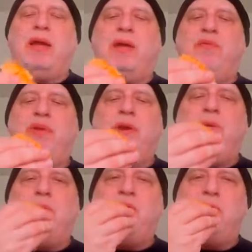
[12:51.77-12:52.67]
I don't know if you know
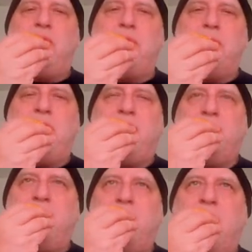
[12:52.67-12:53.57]
him, he's another
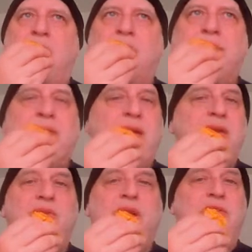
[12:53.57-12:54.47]
competitive eater.
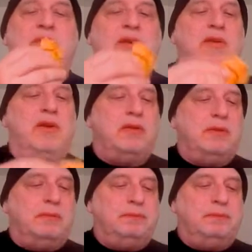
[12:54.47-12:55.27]
He's very, very good.